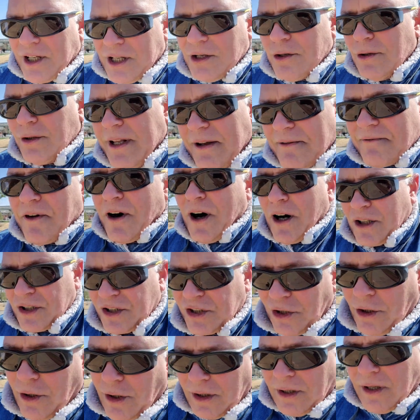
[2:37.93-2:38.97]

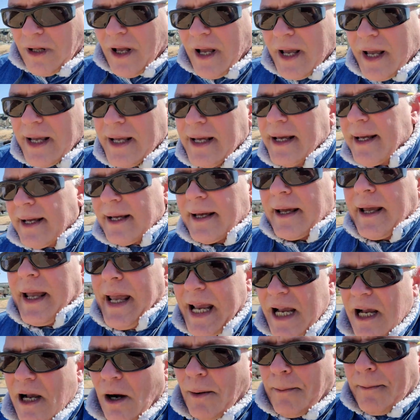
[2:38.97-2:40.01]
universal
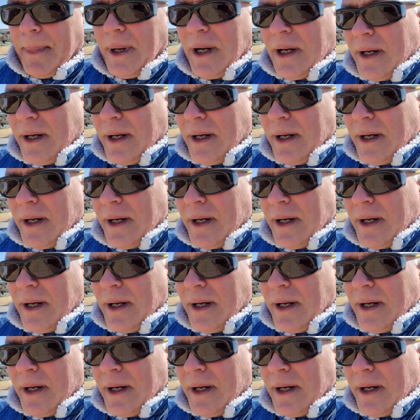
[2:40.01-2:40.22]
income.